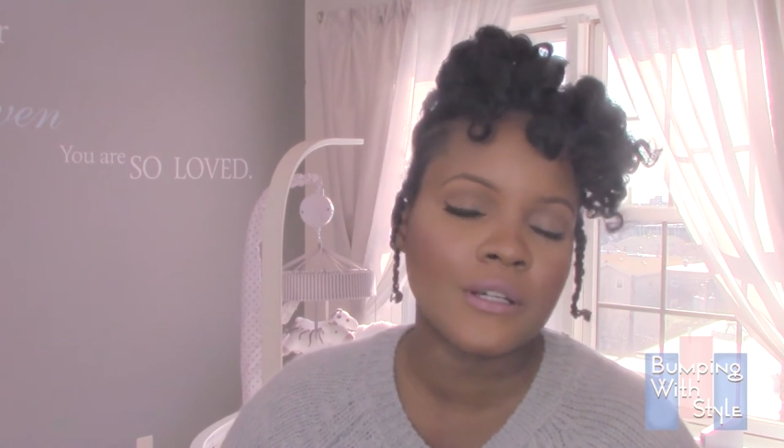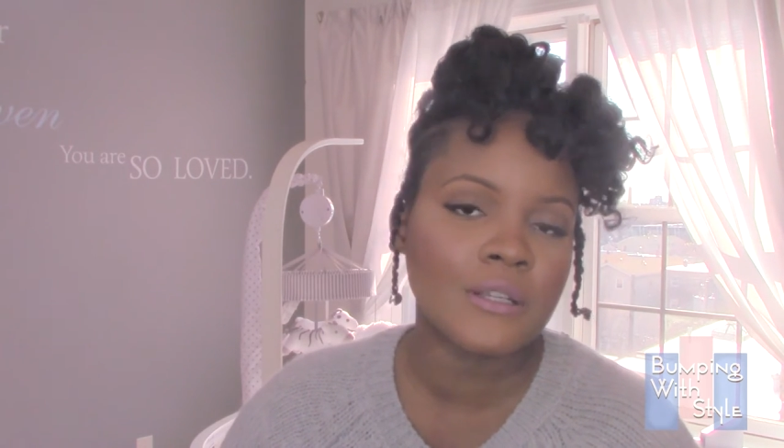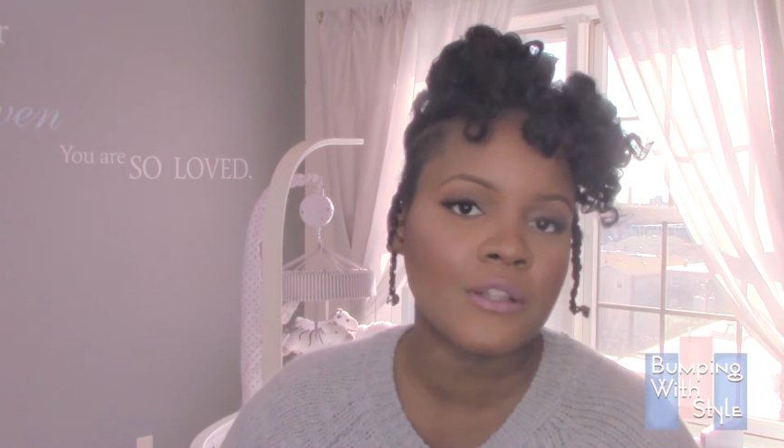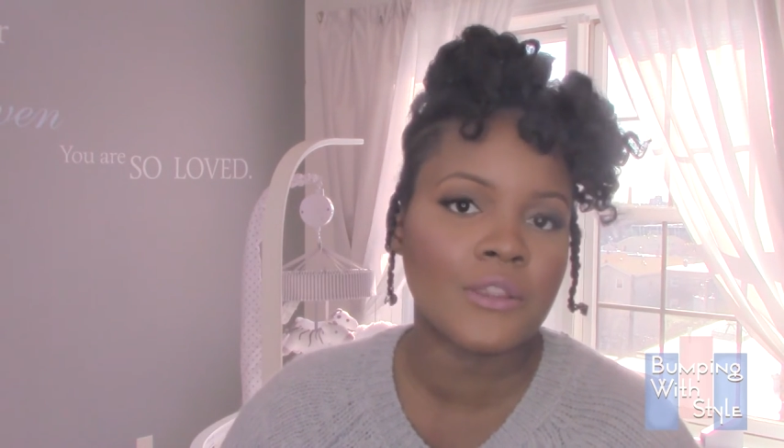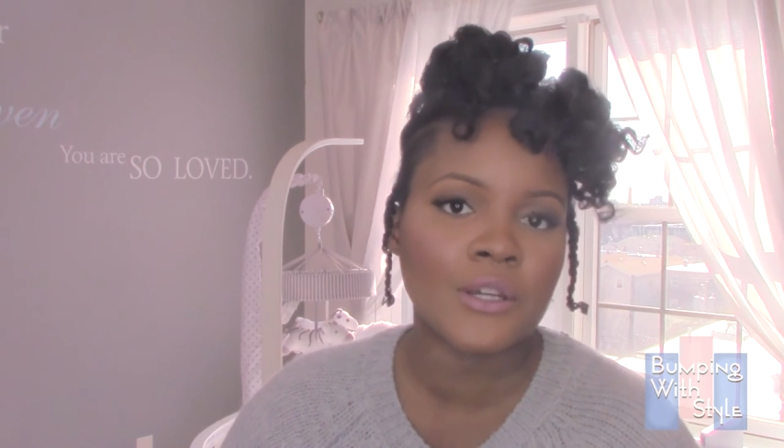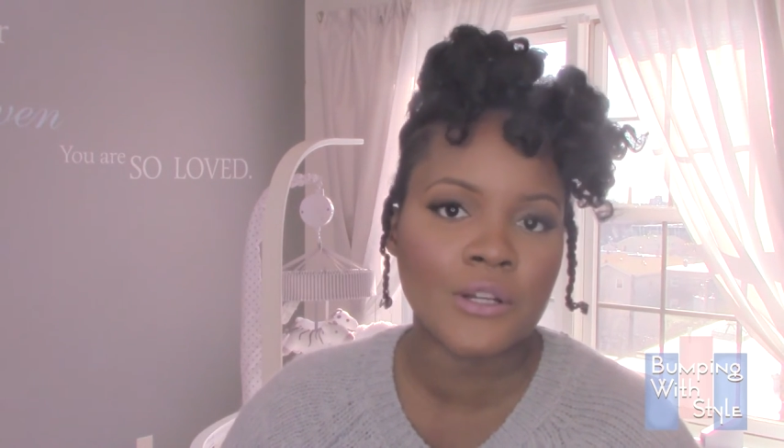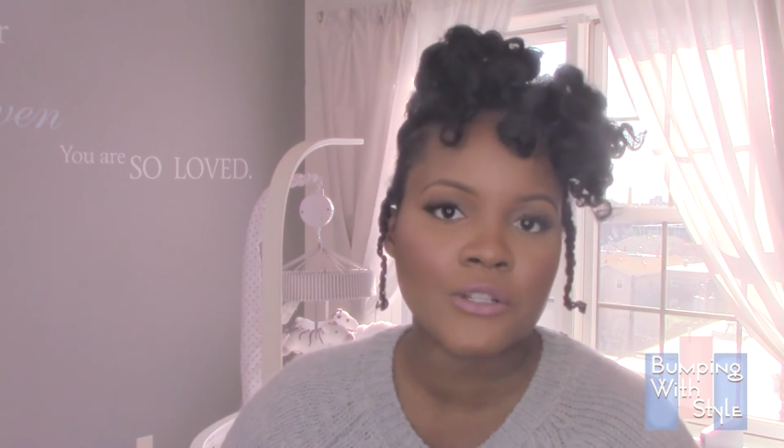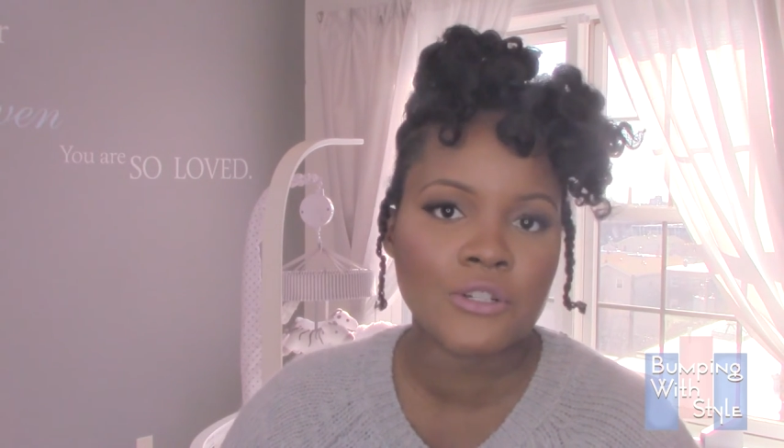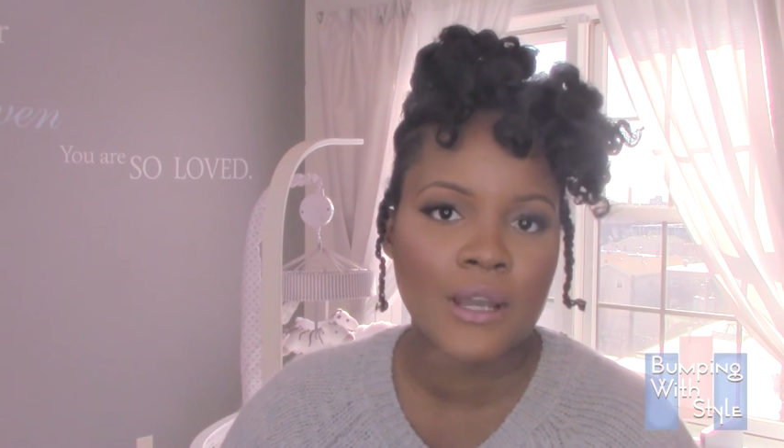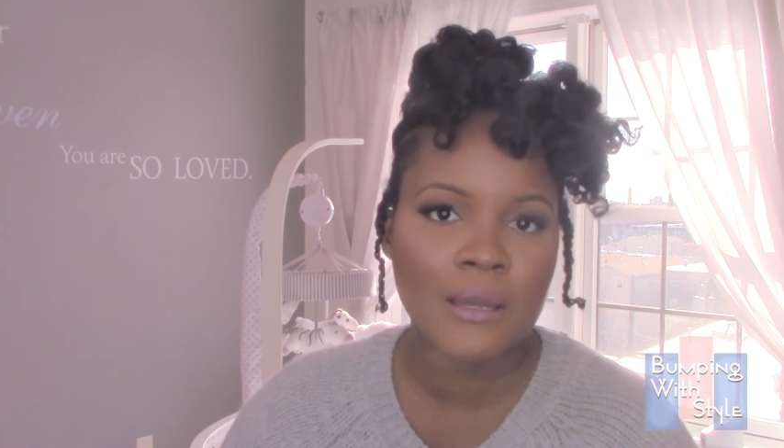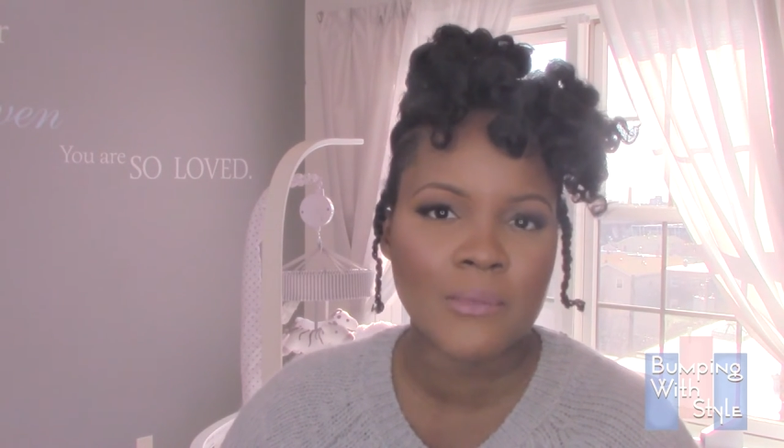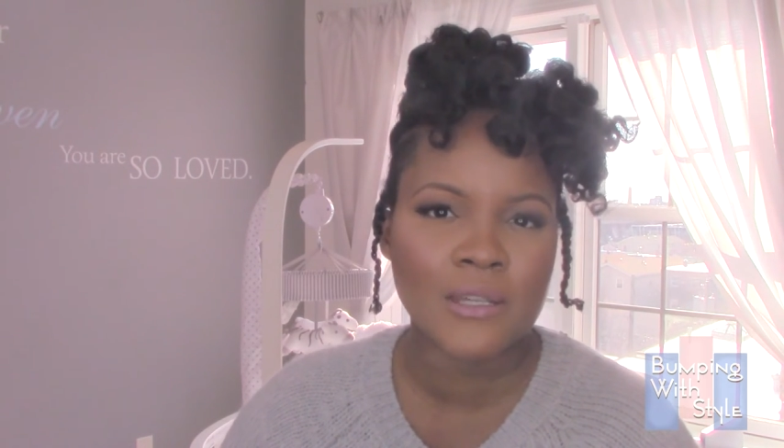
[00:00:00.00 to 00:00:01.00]
in your third
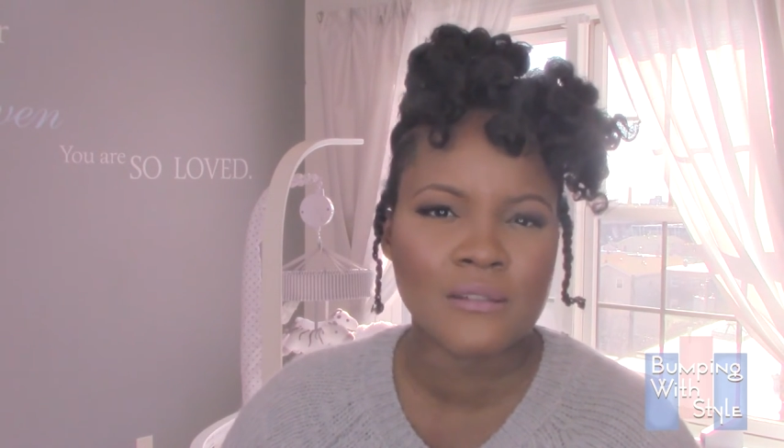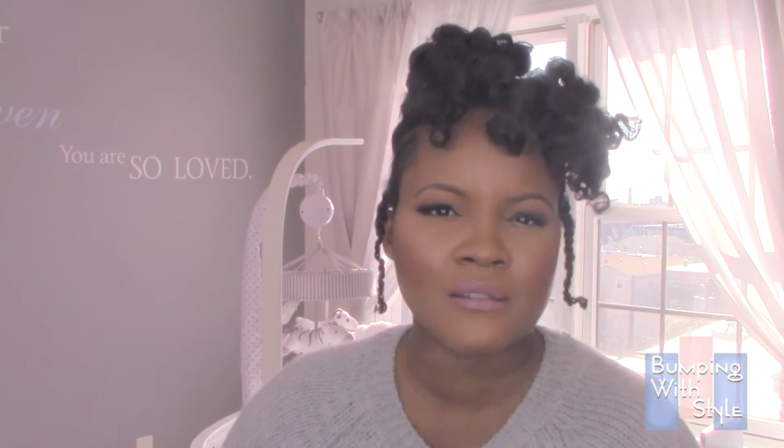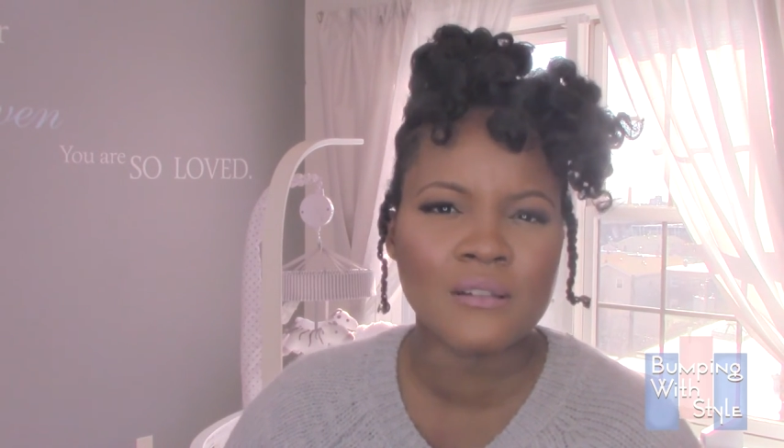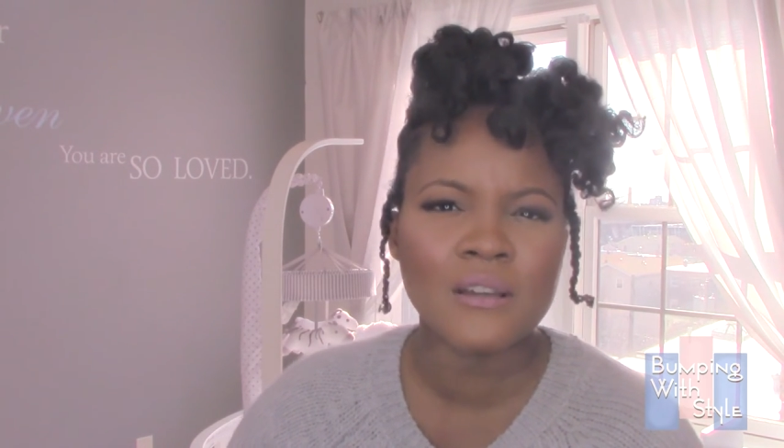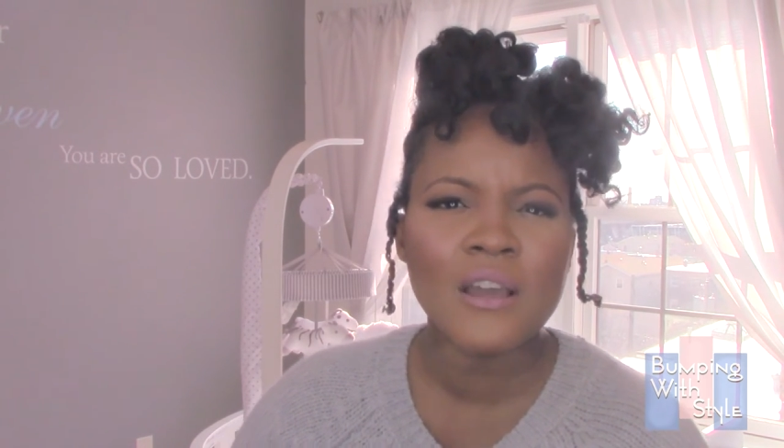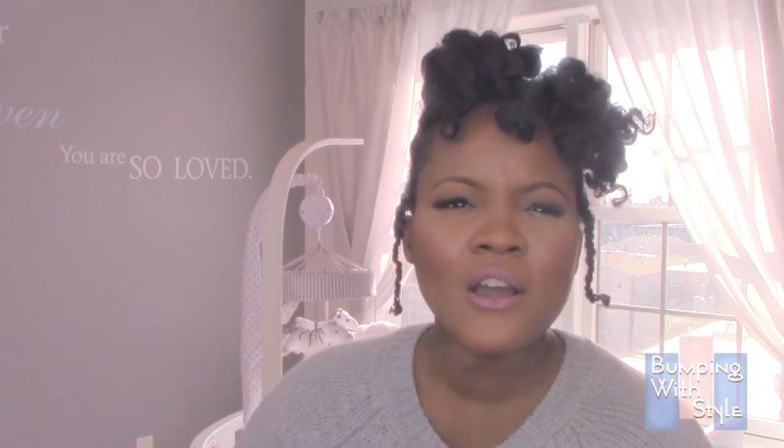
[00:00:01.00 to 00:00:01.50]
trimester